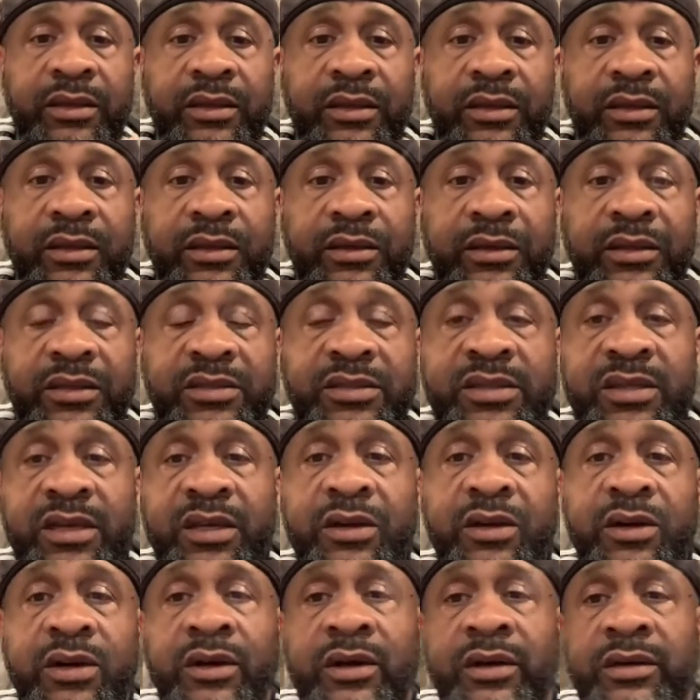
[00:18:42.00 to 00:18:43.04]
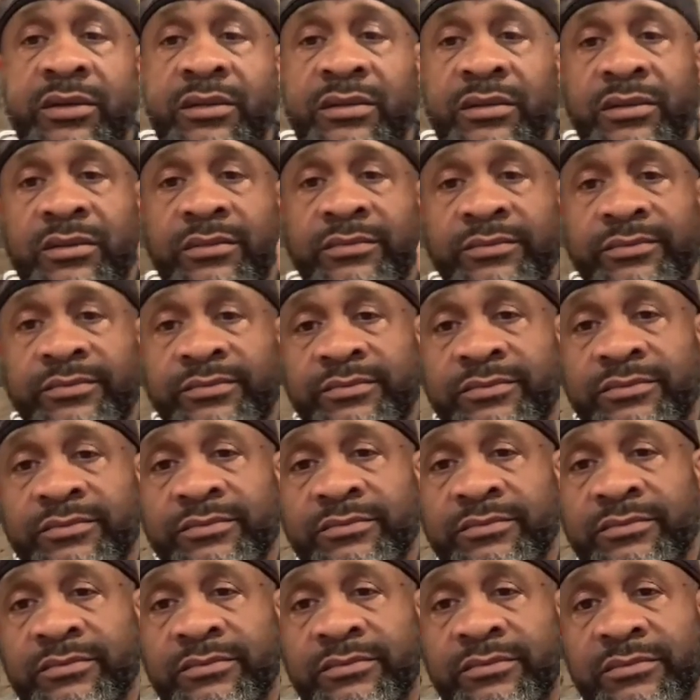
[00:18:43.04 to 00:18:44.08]
the cigar,
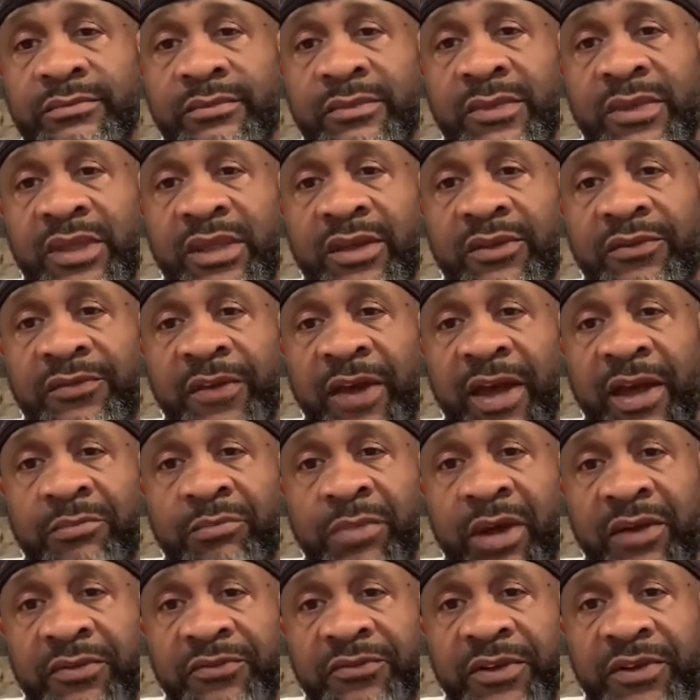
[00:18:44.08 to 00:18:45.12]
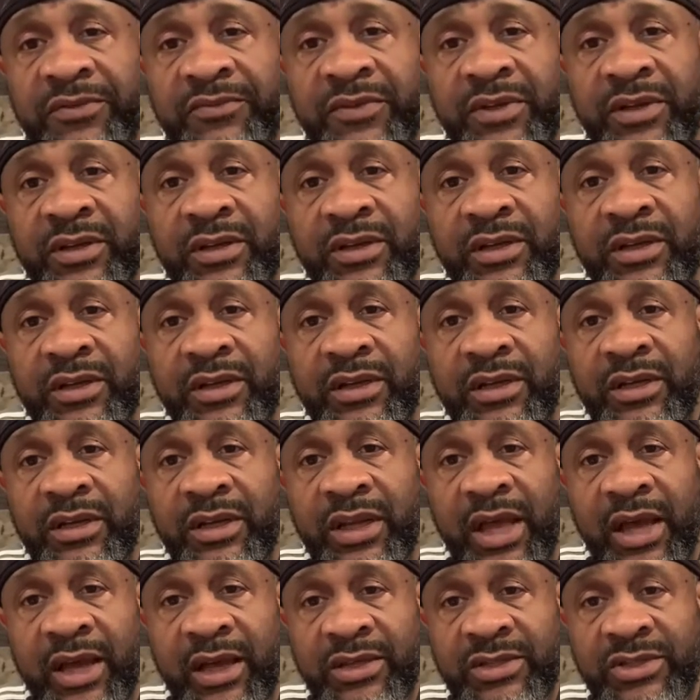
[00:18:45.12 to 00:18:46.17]
the 5x50,
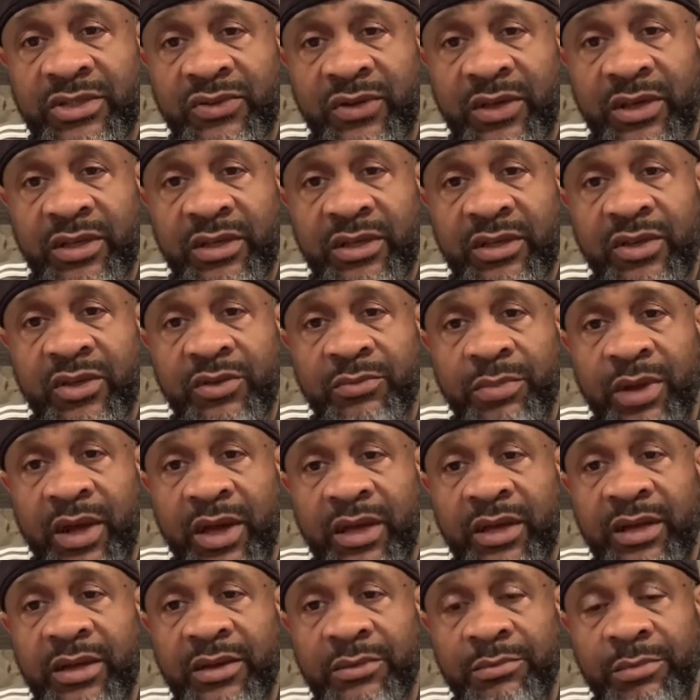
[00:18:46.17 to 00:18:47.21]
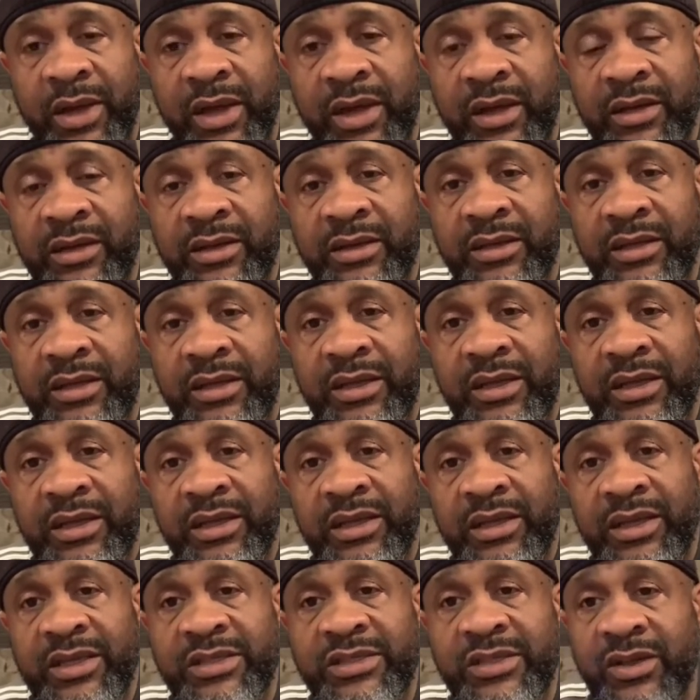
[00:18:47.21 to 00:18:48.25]
La Estrella Cubana Habana,
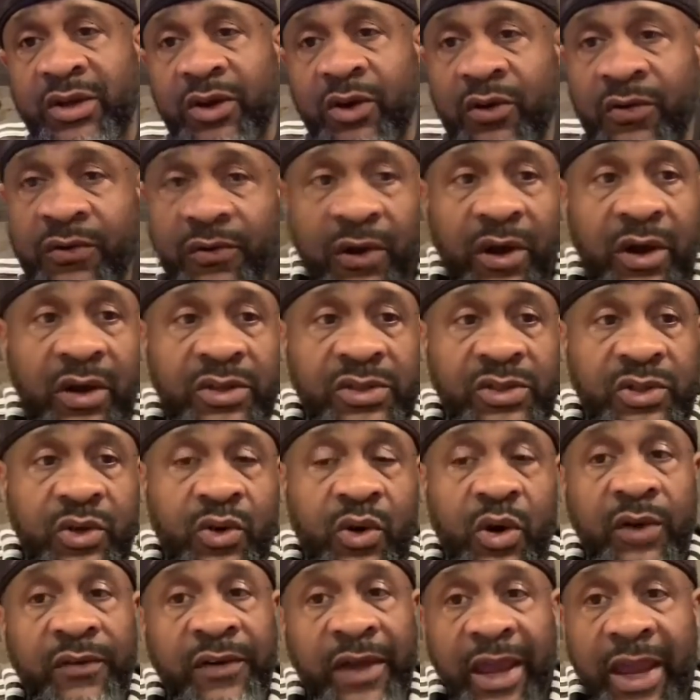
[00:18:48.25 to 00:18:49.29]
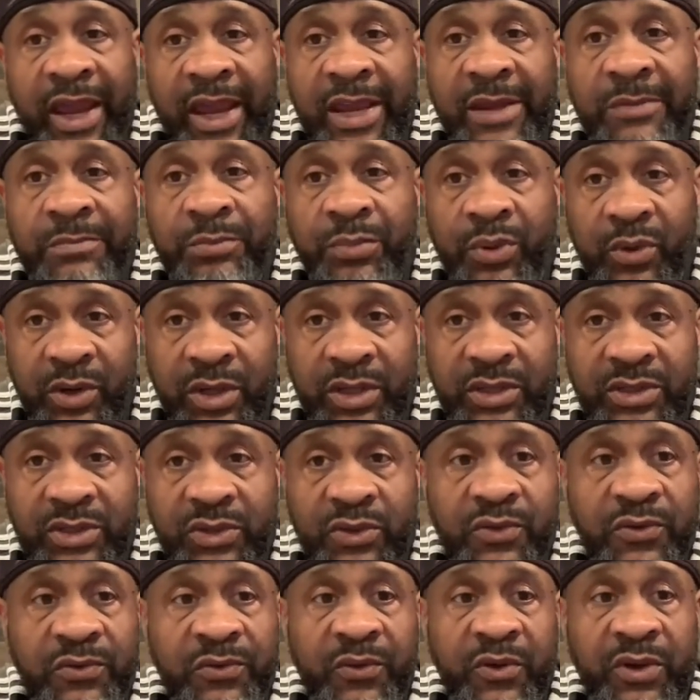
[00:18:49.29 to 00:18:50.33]
gets an overall score of
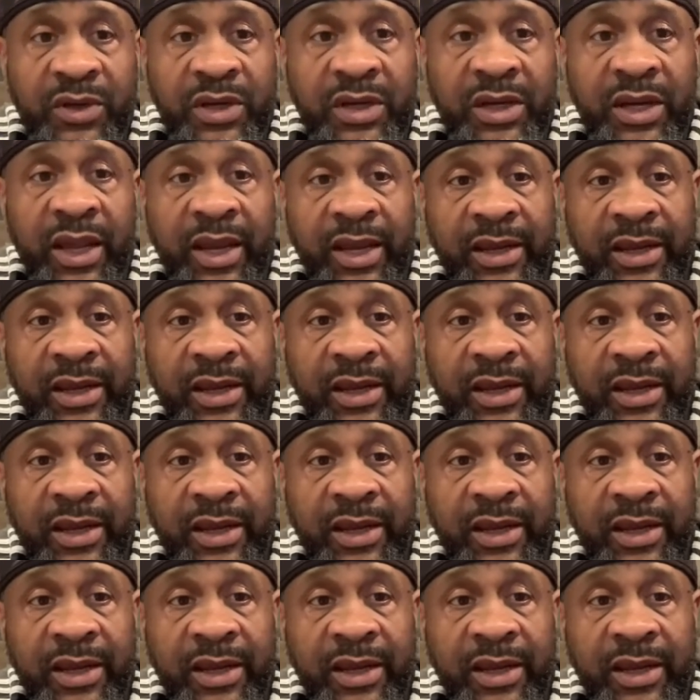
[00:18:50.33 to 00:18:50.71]
8.2 for the night